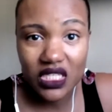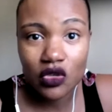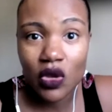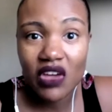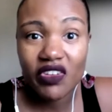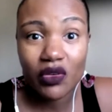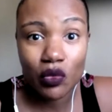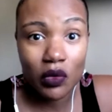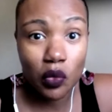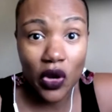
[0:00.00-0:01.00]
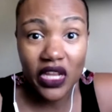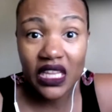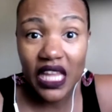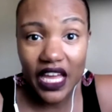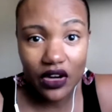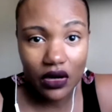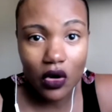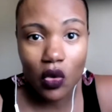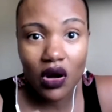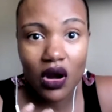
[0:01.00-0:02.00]
You give a written letter
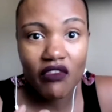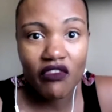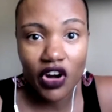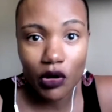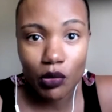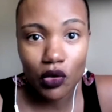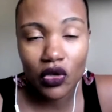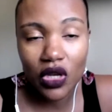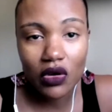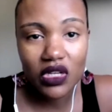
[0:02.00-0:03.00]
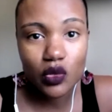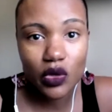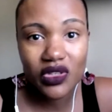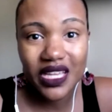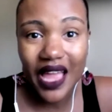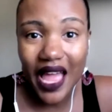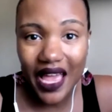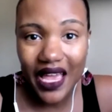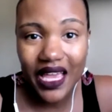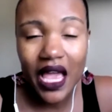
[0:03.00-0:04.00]
or a verbal notice where you say,
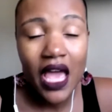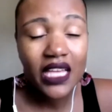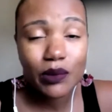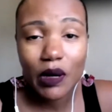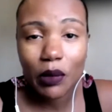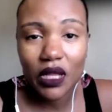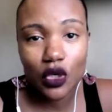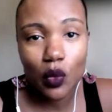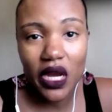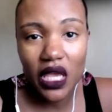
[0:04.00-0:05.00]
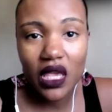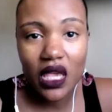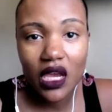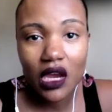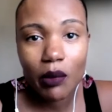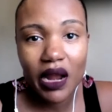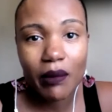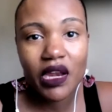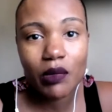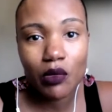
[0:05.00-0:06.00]
hey, it's been a pleasure working here, but I'm
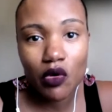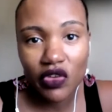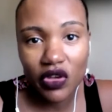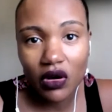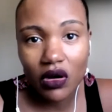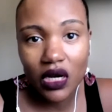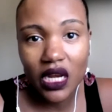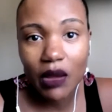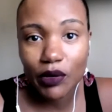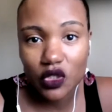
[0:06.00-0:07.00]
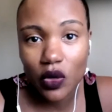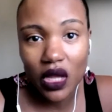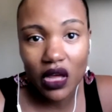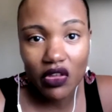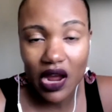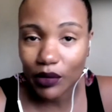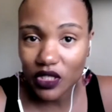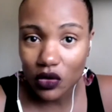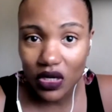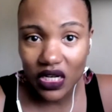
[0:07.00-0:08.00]
going to be moving on and pursuing other
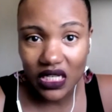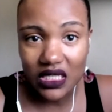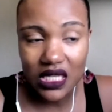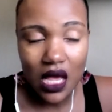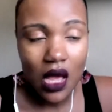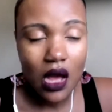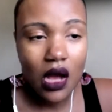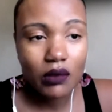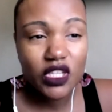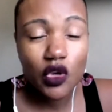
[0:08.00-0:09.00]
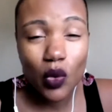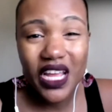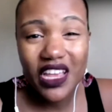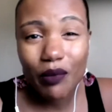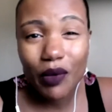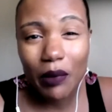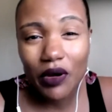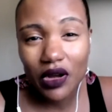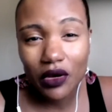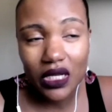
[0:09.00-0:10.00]
opportunities. So you want to give proper
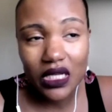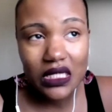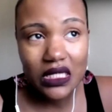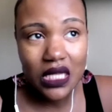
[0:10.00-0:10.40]
notice.